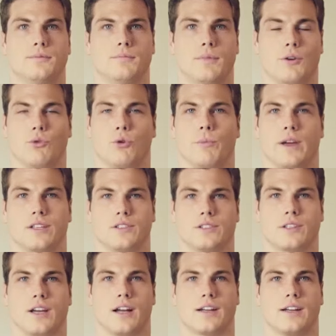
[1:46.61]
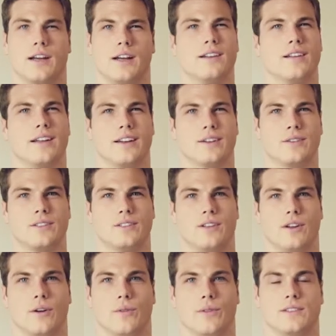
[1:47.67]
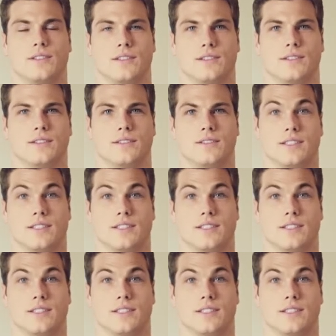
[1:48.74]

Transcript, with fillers: my roommate just got cut. Like, you know, this is,